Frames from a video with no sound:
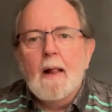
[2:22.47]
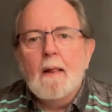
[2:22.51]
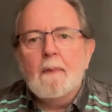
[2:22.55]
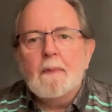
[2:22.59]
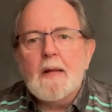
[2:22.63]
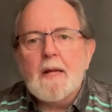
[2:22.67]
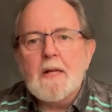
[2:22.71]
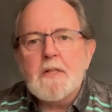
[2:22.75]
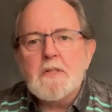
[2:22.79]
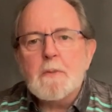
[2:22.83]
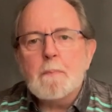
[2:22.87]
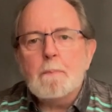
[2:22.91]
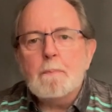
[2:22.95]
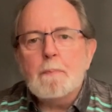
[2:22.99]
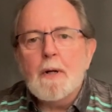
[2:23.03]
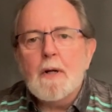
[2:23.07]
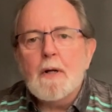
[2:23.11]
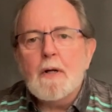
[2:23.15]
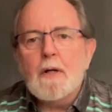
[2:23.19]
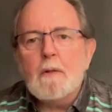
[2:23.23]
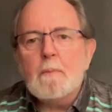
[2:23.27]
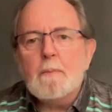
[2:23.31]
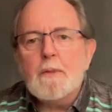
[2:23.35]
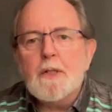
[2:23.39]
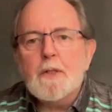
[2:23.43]
that has a
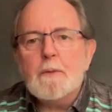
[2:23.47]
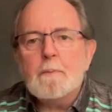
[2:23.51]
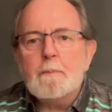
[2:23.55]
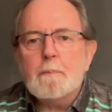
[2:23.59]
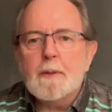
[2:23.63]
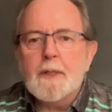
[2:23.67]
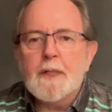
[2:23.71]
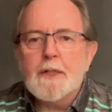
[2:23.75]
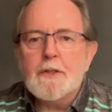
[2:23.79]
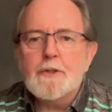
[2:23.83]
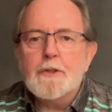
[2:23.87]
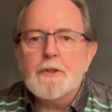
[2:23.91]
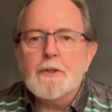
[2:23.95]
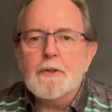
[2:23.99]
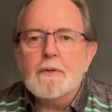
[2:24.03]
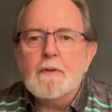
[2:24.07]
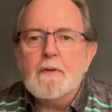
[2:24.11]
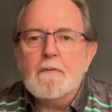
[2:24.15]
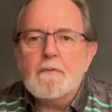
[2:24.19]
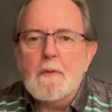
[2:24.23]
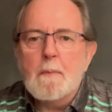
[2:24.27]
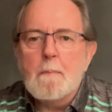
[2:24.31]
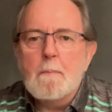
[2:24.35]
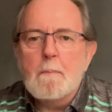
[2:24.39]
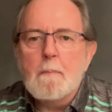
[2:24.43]
permanent picture
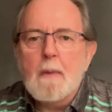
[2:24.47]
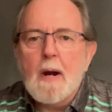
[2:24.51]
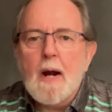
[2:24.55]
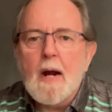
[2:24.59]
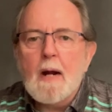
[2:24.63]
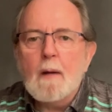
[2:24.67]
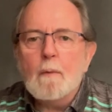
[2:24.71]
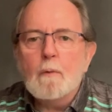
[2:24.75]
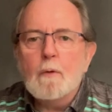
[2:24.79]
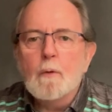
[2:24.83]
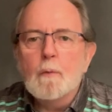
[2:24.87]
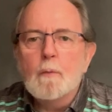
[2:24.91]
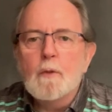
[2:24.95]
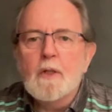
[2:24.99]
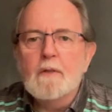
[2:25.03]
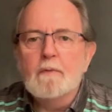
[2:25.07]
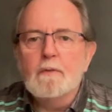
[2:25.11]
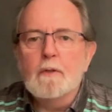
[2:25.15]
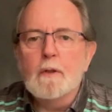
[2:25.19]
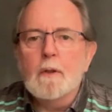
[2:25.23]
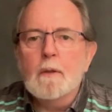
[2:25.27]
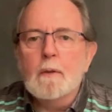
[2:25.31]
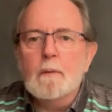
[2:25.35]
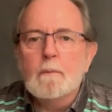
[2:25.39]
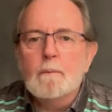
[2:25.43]
of the Mara
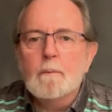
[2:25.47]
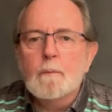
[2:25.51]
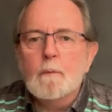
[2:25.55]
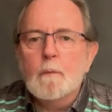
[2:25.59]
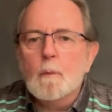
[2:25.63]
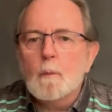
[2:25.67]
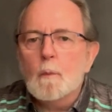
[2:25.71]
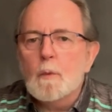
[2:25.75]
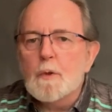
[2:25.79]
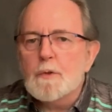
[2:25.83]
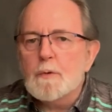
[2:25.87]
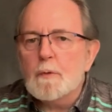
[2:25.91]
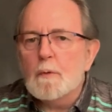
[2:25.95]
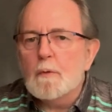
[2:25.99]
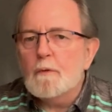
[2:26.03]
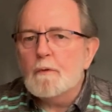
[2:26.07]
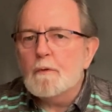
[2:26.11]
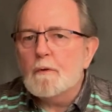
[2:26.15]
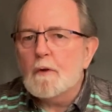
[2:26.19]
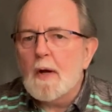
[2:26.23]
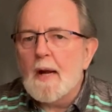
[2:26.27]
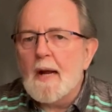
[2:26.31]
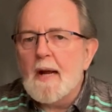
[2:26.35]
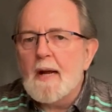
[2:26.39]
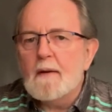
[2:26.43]
River, which will
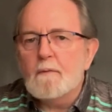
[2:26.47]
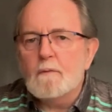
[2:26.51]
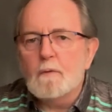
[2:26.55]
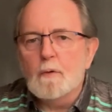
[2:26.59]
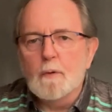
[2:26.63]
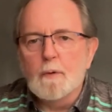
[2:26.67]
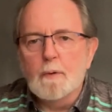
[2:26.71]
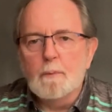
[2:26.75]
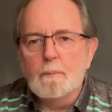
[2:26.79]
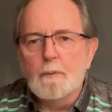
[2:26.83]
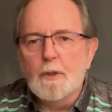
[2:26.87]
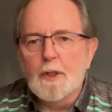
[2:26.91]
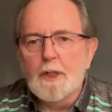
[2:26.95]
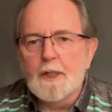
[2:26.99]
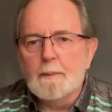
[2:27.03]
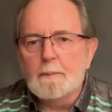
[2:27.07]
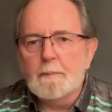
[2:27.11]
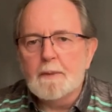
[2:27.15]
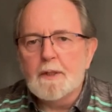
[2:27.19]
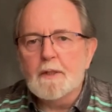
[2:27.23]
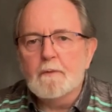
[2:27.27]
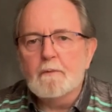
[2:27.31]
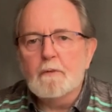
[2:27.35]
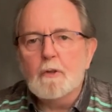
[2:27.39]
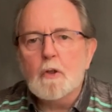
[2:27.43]
forever remind
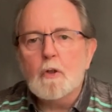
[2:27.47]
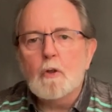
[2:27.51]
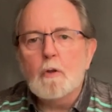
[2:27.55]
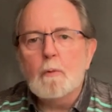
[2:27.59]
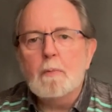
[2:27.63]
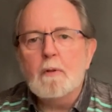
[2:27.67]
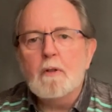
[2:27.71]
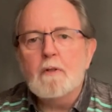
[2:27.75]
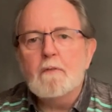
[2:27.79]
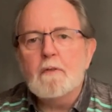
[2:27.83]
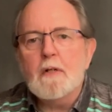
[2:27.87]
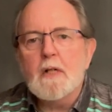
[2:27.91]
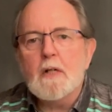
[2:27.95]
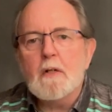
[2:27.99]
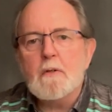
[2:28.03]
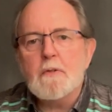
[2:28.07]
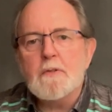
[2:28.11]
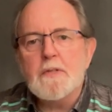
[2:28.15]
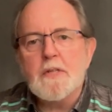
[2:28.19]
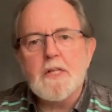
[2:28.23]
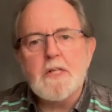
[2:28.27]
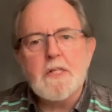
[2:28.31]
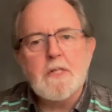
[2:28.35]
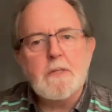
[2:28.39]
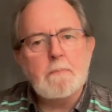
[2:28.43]
me of a couple of
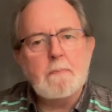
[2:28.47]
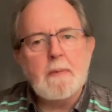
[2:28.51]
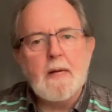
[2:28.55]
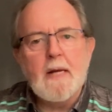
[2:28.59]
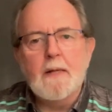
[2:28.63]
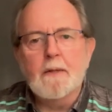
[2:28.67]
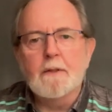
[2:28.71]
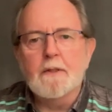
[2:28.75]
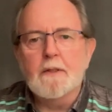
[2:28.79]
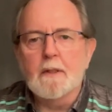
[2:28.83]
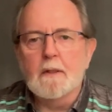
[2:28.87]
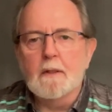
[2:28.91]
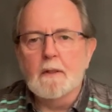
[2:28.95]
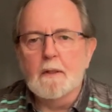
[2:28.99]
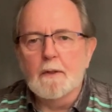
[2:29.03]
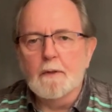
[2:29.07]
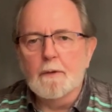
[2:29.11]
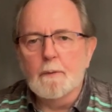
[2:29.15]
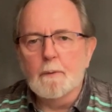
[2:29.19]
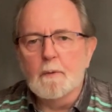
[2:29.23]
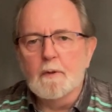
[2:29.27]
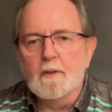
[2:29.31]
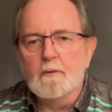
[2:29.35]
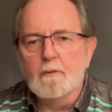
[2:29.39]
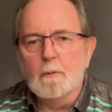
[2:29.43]
hours I spent along
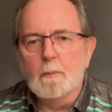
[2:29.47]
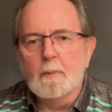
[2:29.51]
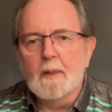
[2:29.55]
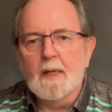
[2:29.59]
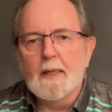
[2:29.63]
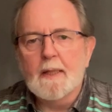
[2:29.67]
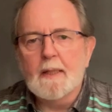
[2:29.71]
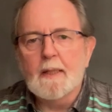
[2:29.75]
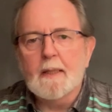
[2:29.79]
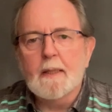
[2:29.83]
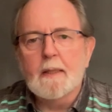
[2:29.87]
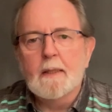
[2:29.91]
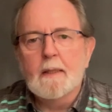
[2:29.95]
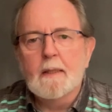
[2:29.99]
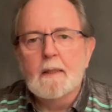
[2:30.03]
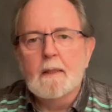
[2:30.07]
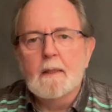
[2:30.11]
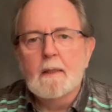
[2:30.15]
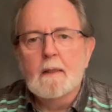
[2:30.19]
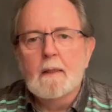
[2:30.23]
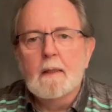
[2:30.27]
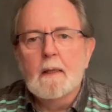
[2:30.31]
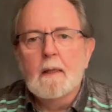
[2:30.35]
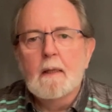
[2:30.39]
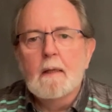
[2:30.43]
the riverbank,
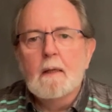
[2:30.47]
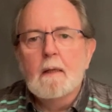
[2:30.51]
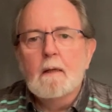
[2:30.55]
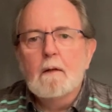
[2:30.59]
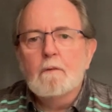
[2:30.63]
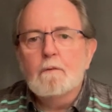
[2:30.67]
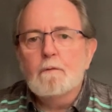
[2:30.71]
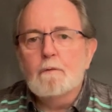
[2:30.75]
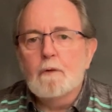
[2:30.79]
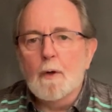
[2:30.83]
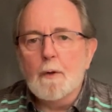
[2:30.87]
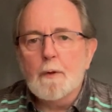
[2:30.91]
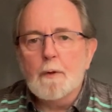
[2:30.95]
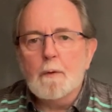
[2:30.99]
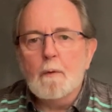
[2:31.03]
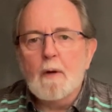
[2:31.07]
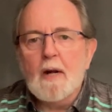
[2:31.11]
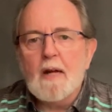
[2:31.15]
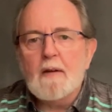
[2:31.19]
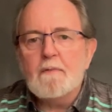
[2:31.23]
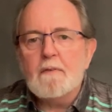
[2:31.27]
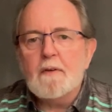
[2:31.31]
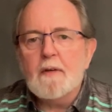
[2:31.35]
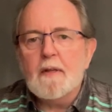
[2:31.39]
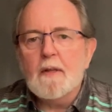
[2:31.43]

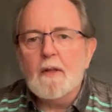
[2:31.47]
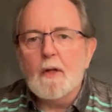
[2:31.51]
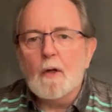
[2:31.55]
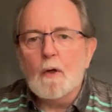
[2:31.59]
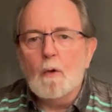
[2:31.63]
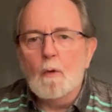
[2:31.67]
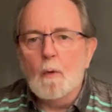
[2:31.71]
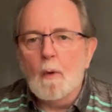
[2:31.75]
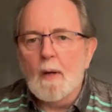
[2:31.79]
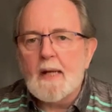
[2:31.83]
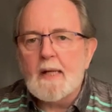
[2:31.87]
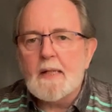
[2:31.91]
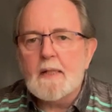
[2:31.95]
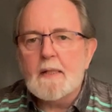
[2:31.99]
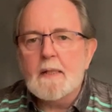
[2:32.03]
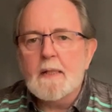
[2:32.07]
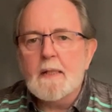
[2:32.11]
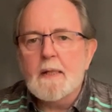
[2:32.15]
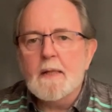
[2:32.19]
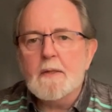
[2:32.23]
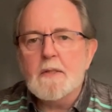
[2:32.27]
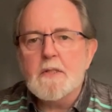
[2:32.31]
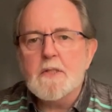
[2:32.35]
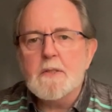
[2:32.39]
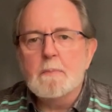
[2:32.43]
photographing the great
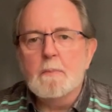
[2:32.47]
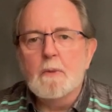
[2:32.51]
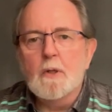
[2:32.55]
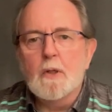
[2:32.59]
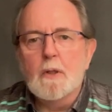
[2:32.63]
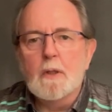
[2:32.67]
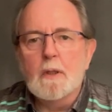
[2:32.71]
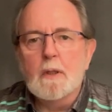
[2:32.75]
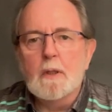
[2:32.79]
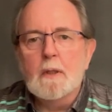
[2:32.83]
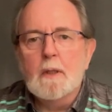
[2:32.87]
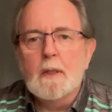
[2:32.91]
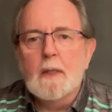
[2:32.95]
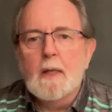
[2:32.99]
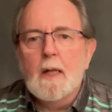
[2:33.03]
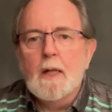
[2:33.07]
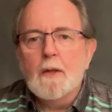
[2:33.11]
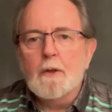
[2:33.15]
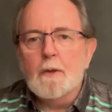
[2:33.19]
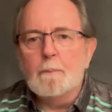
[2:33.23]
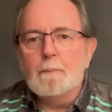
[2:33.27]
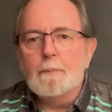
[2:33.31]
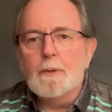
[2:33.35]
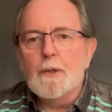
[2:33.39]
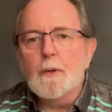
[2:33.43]
and the small,
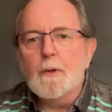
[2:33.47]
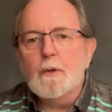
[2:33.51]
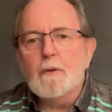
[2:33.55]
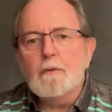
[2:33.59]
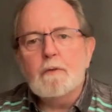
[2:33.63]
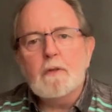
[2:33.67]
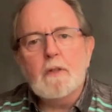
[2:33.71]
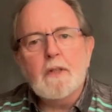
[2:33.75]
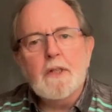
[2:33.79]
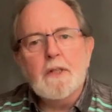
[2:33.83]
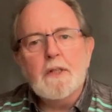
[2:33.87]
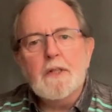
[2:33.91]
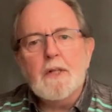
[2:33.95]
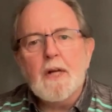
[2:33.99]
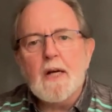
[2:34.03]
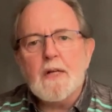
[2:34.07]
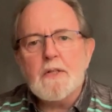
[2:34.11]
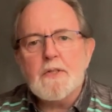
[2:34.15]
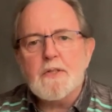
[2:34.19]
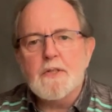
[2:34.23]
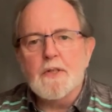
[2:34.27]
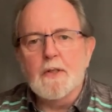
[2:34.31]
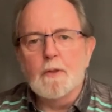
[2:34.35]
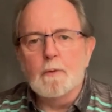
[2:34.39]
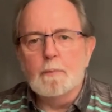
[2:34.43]
the beautiful and
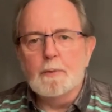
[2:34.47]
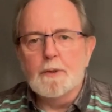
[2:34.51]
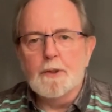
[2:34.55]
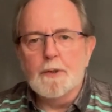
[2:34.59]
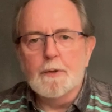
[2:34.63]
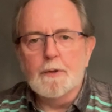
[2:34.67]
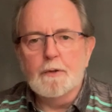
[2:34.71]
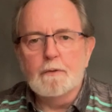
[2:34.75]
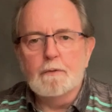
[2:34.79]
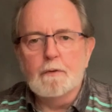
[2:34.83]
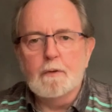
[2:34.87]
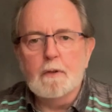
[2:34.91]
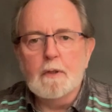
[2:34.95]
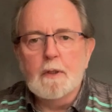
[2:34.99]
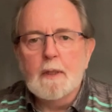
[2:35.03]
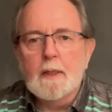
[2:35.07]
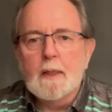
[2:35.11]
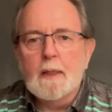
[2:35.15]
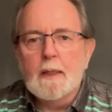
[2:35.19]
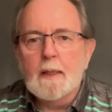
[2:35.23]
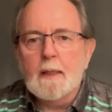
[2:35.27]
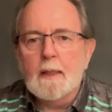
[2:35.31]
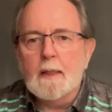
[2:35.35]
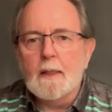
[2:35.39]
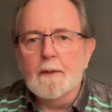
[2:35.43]
not so beautiful
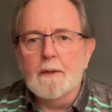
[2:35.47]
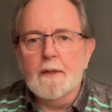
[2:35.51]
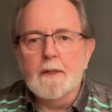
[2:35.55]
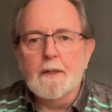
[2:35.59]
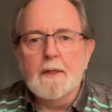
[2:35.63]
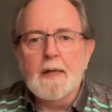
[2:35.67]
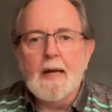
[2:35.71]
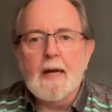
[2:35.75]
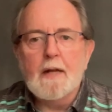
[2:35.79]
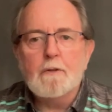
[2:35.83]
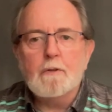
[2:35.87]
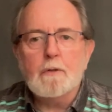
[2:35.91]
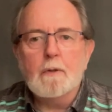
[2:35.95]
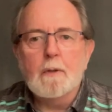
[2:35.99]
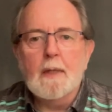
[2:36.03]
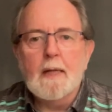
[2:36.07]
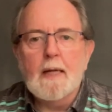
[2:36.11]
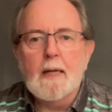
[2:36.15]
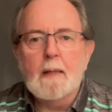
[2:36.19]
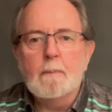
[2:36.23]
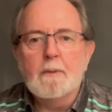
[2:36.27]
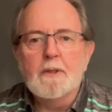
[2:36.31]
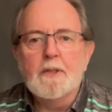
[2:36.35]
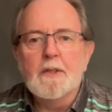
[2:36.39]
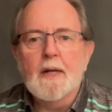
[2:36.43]
in their natural
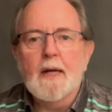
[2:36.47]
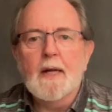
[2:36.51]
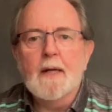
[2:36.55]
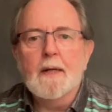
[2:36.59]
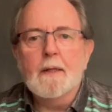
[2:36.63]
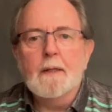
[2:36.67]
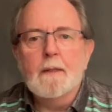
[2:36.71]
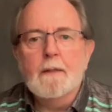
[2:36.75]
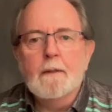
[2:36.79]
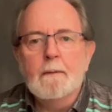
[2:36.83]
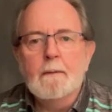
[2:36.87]
habitat.